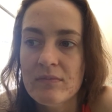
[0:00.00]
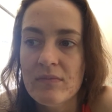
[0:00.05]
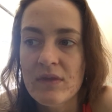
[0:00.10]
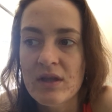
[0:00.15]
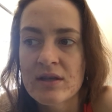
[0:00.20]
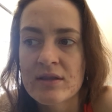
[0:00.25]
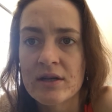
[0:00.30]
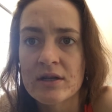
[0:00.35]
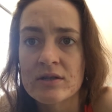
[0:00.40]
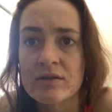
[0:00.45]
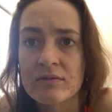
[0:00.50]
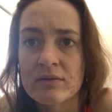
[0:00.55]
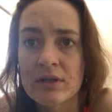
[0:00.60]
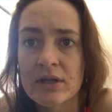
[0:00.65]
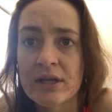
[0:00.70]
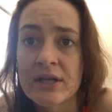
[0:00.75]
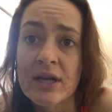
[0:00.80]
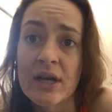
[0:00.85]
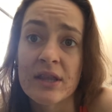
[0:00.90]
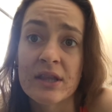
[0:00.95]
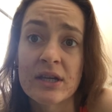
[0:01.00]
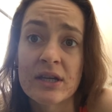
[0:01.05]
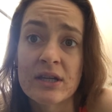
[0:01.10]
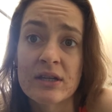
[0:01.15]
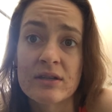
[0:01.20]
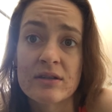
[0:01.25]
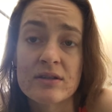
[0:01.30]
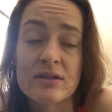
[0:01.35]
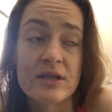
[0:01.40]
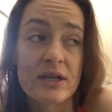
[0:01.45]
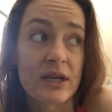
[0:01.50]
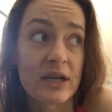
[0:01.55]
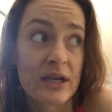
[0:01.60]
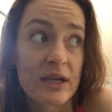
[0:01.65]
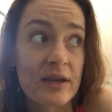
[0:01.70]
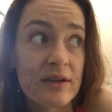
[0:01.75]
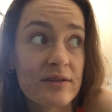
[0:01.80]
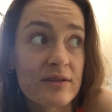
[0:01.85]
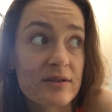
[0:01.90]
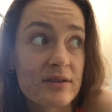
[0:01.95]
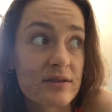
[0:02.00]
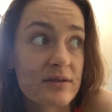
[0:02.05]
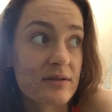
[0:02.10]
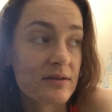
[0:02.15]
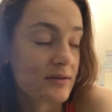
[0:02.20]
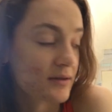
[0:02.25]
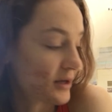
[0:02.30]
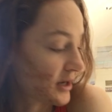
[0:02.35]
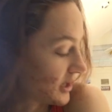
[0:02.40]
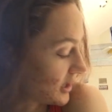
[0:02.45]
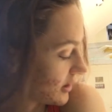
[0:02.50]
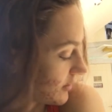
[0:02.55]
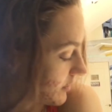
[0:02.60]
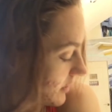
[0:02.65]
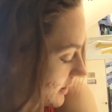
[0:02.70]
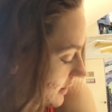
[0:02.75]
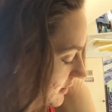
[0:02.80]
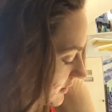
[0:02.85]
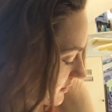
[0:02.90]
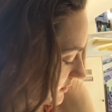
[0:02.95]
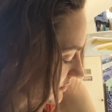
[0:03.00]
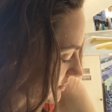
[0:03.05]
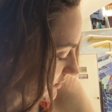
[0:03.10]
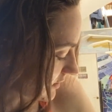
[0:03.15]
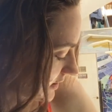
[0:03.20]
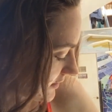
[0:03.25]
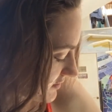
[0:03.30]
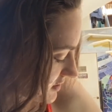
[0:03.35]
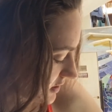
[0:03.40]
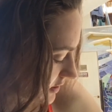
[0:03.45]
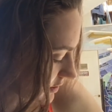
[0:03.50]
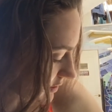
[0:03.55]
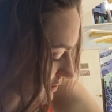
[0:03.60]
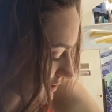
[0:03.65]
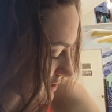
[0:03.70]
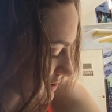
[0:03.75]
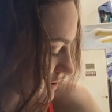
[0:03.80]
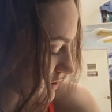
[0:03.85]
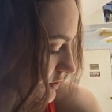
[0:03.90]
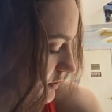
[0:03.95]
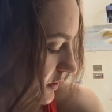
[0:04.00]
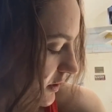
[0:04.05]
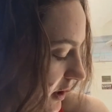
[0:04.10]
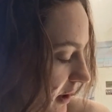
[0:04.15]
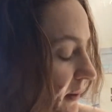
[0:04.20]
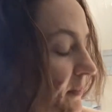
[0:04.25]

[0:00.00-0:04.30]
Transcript: There's really nothing to eat anyway, so I have to go to the store.